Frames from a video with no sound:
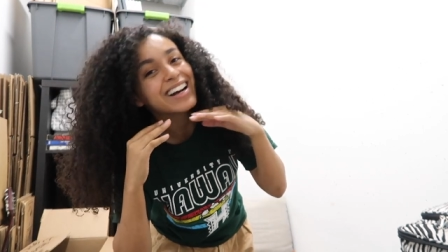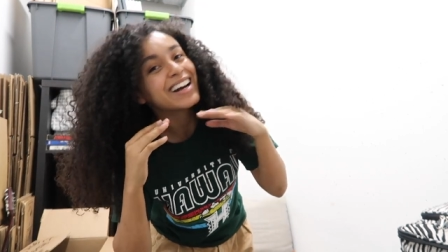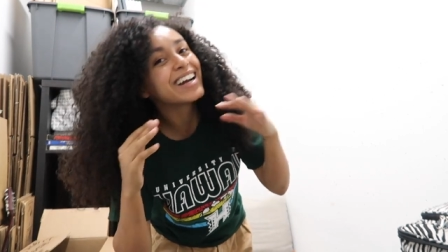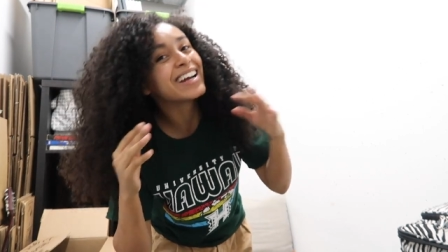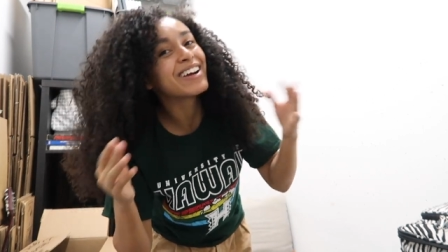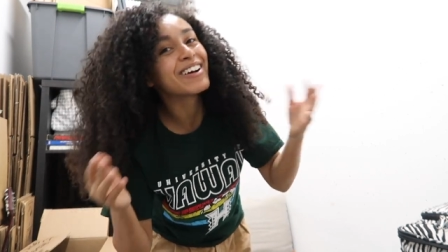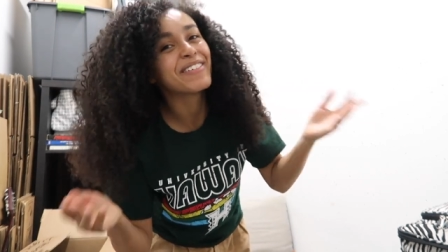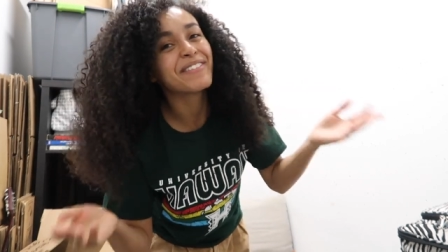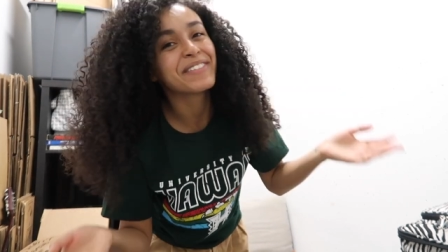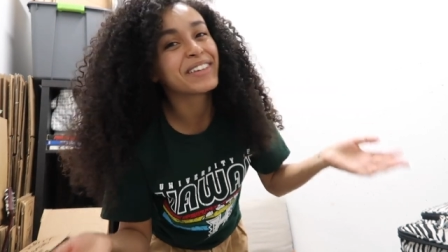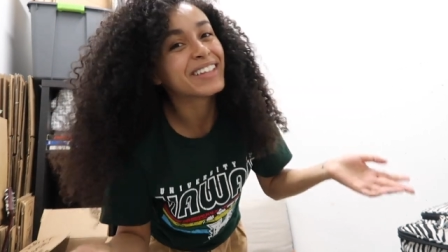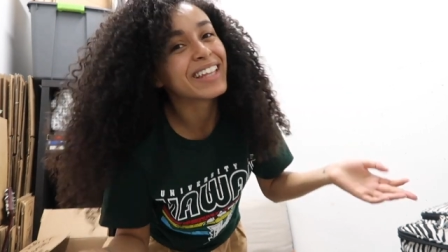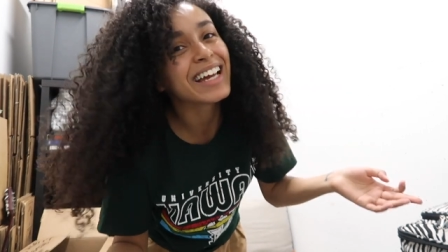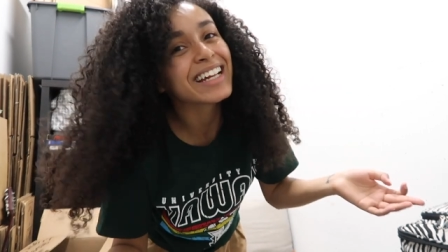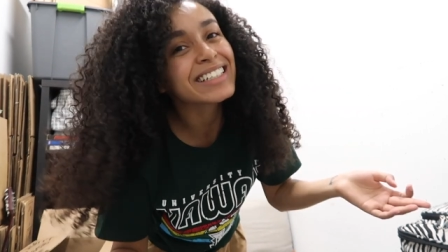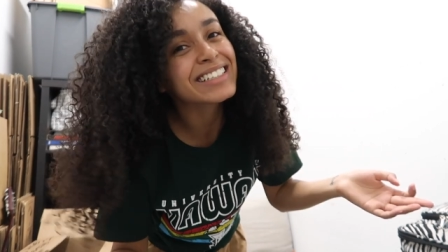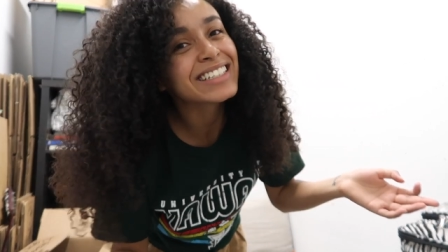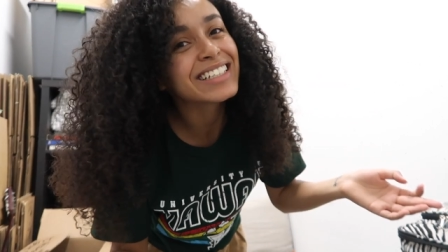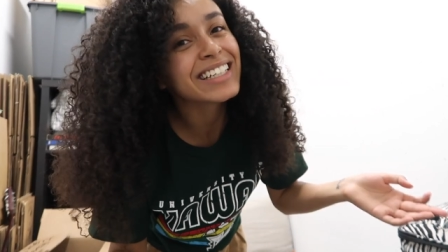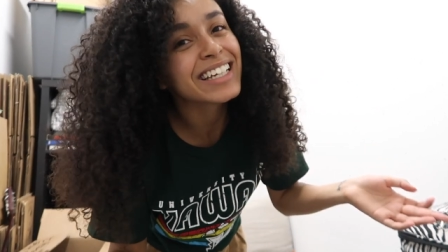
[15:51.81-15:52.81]
I hope you
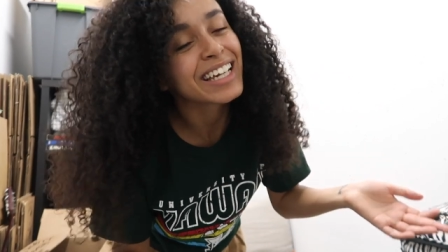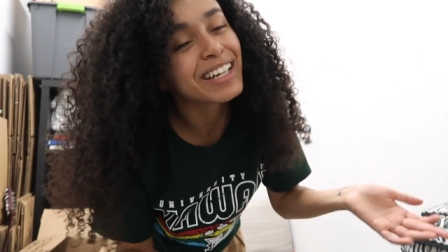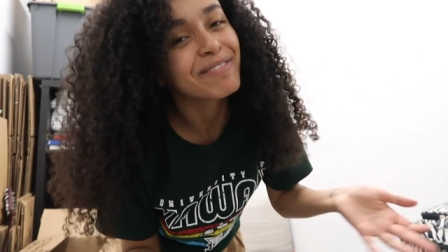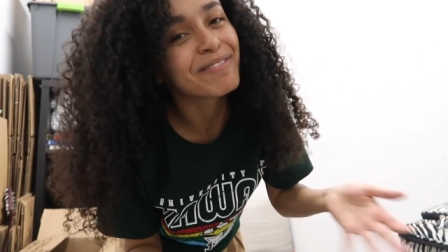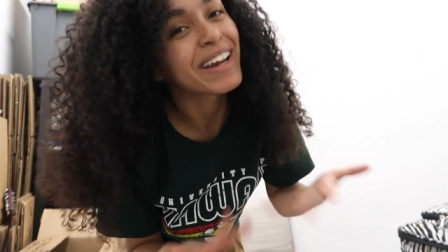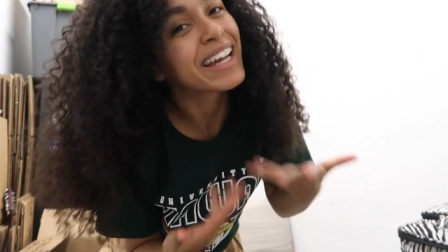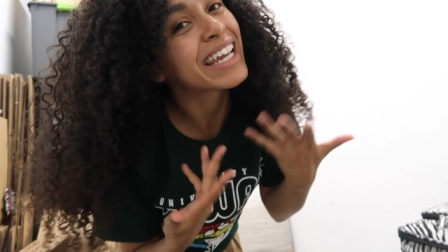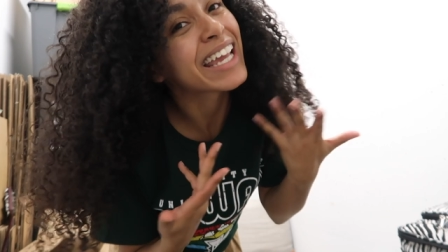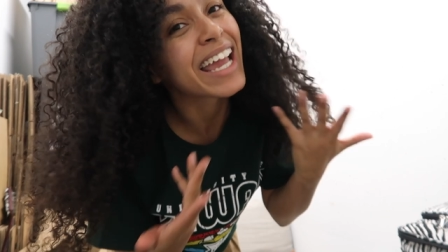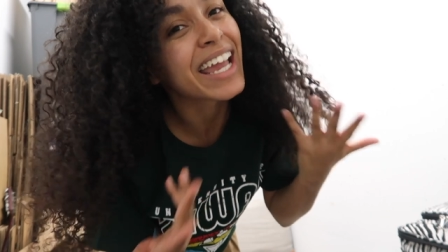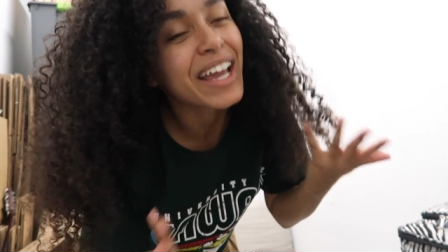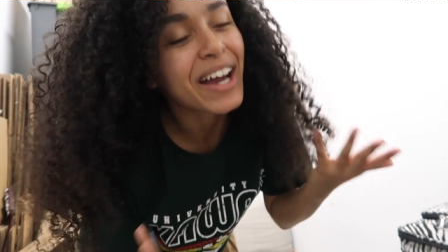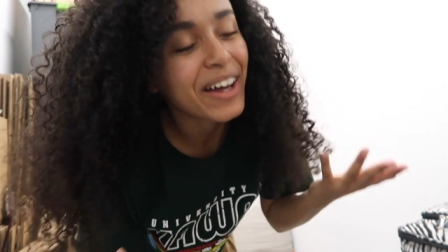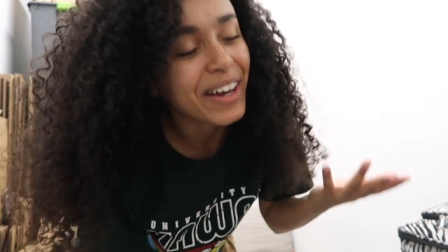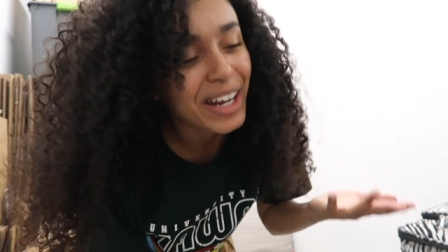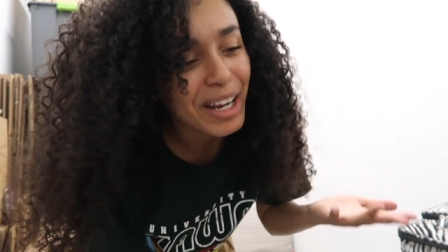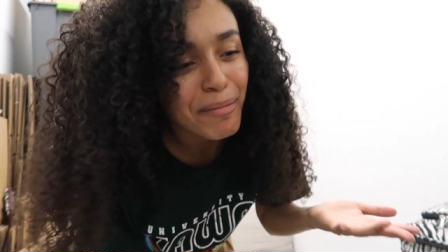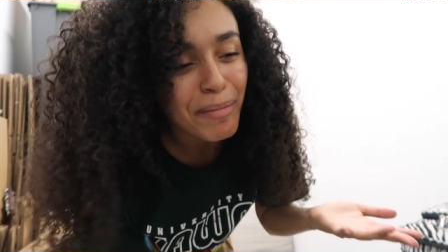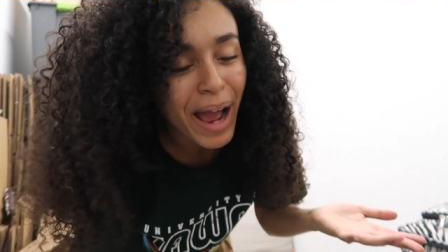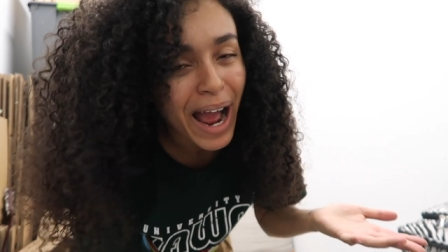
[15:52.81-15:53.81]
liked it and my
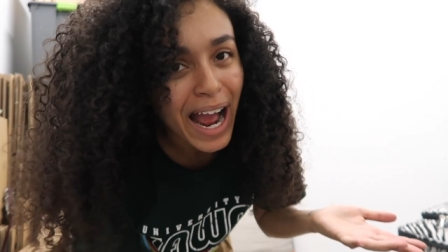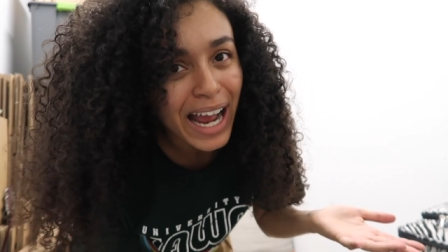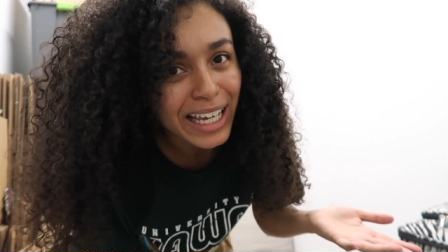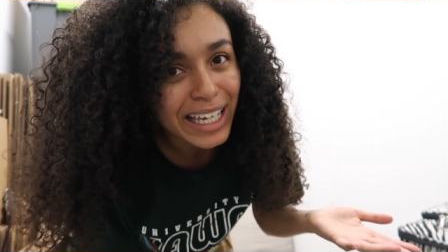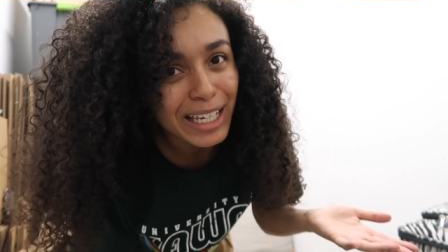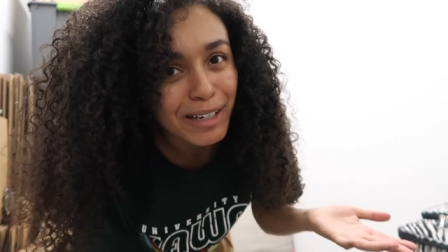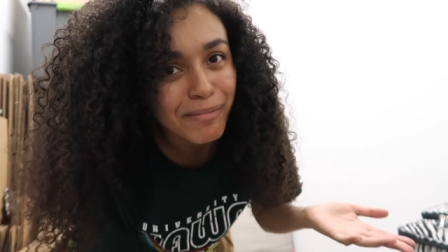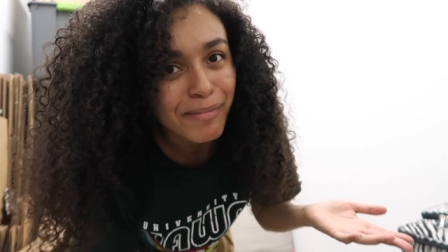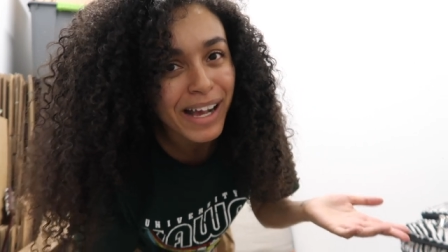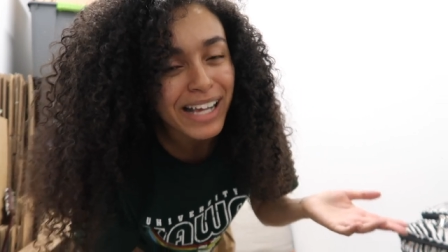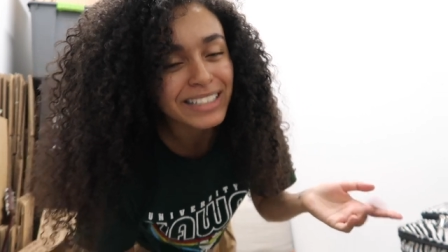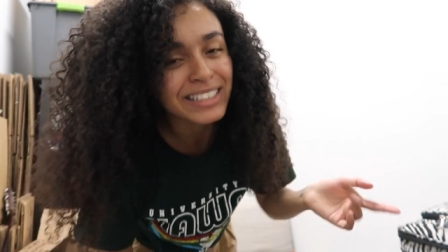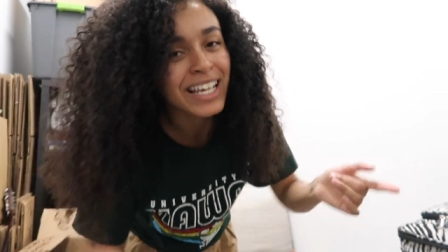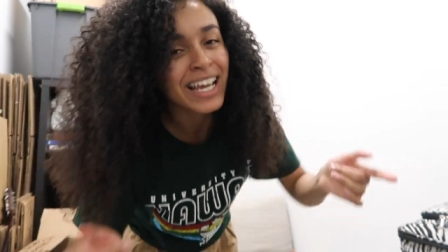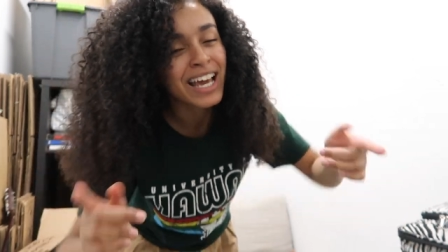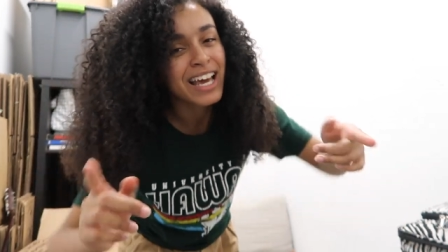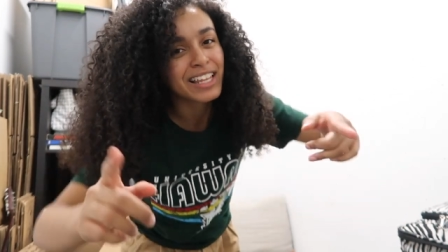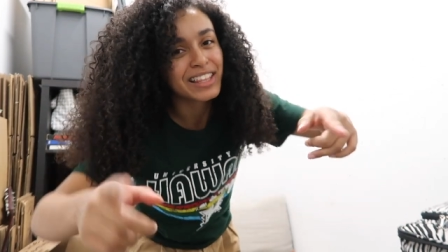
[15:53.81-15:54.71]
chaotic packing mess.